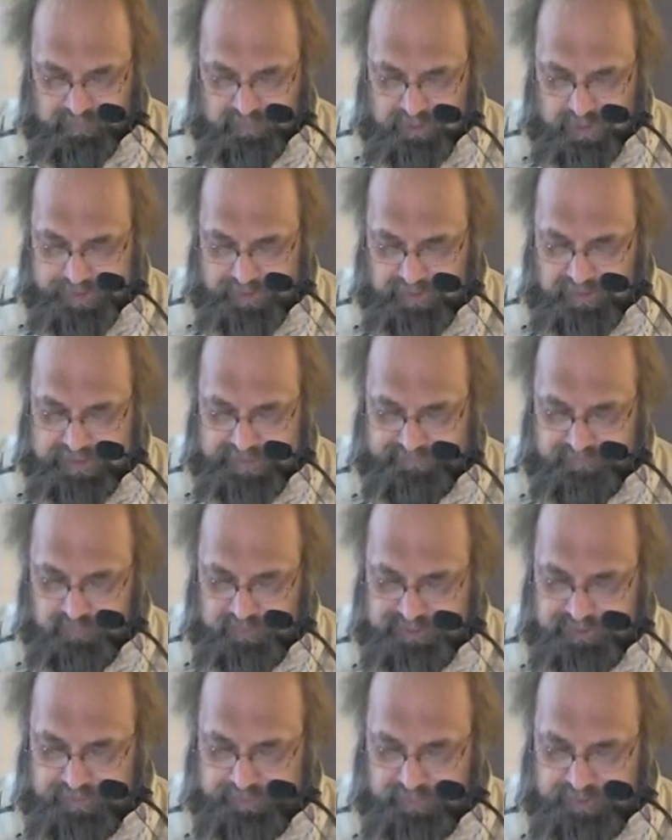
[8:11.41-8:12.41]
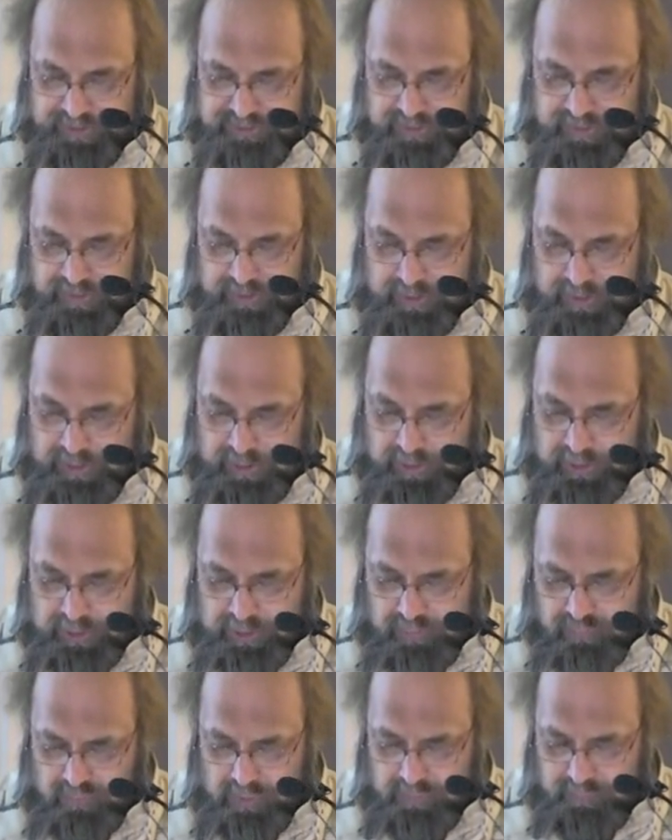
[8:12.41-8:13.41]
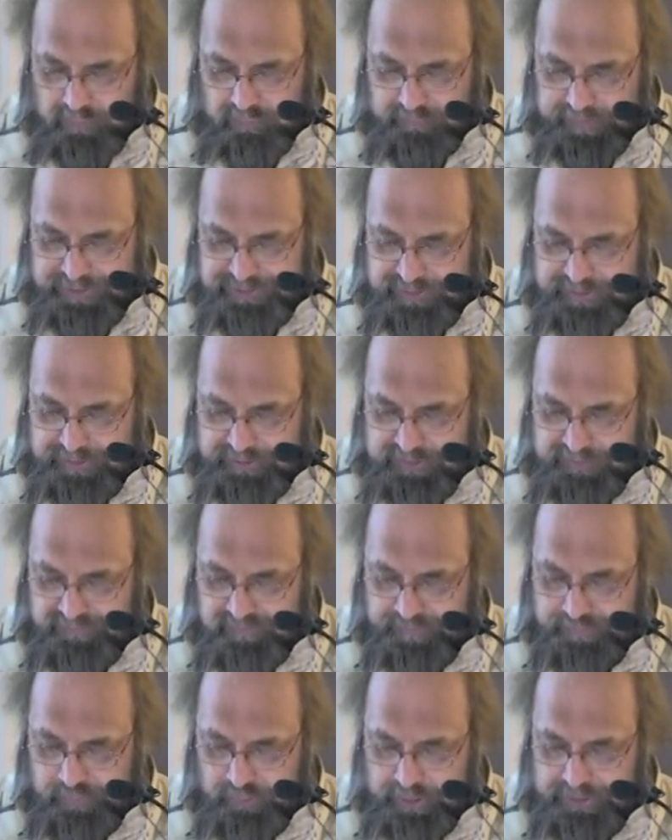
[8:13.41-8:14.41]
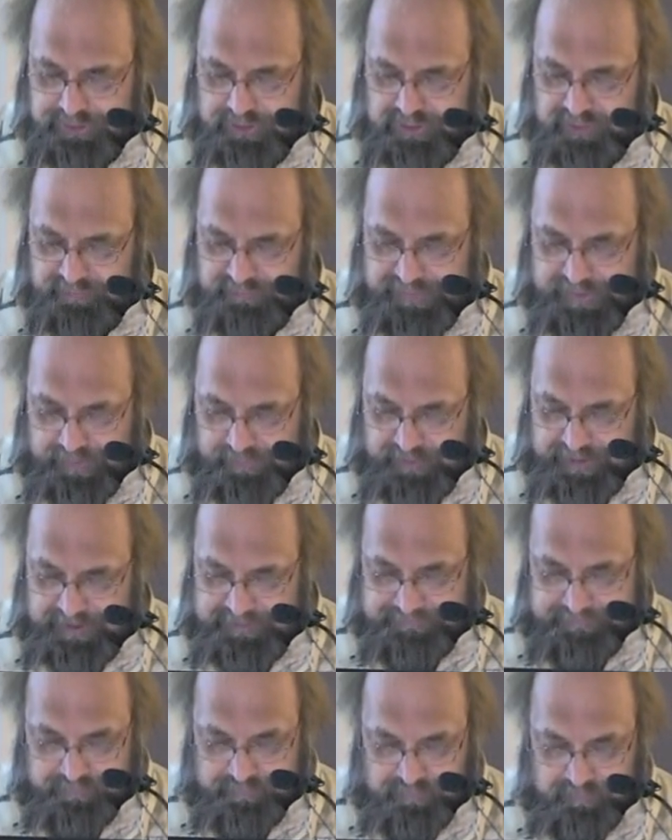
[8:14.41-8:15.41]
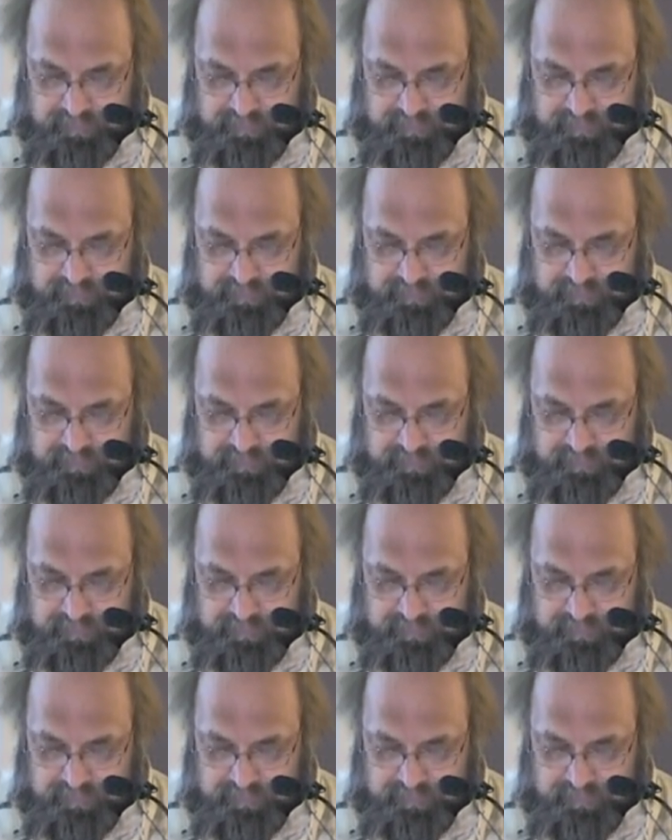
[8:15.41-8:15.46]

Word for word: On the left was the pleasant rural residence of the Burgess family,